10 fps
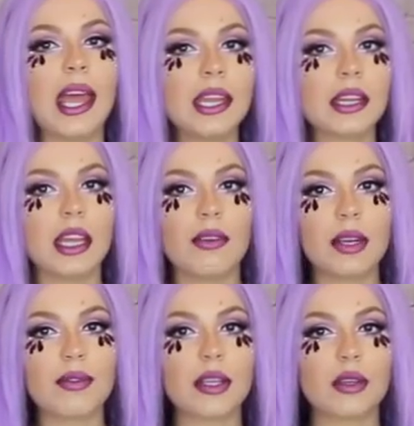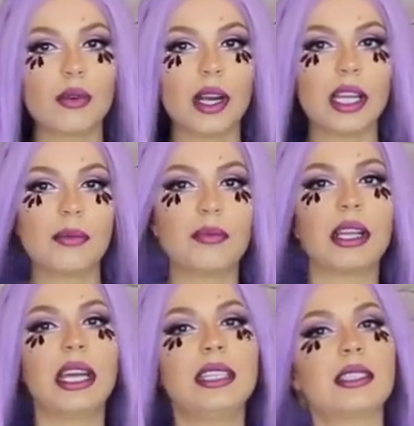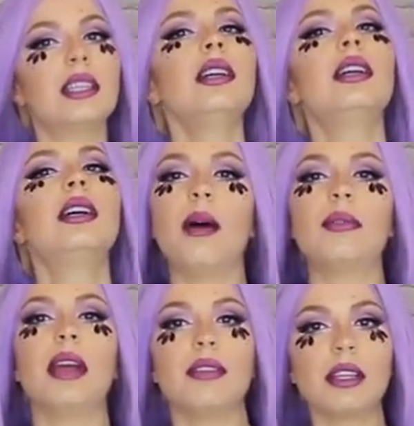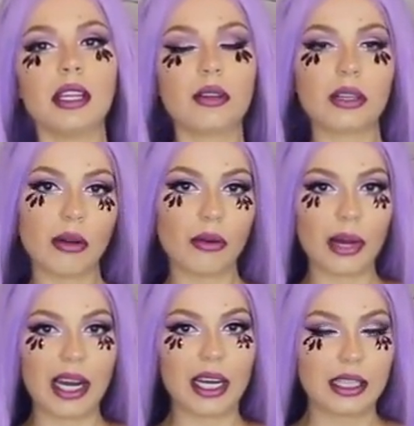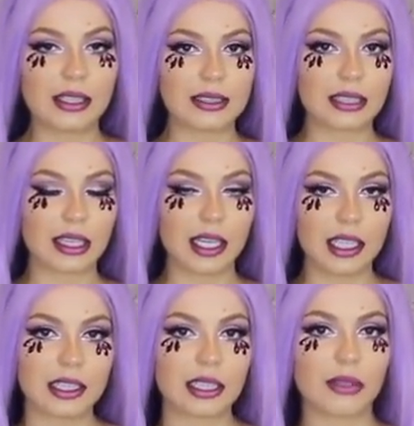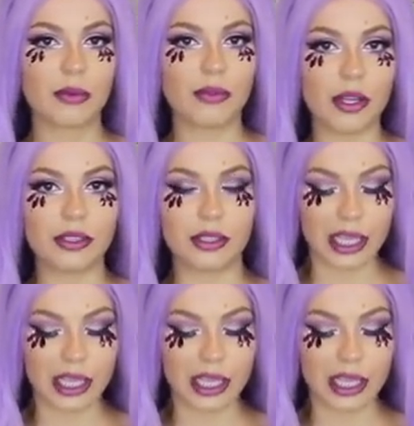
and even if I don't wear the blazer I'm definitely gonna wear the skirt with other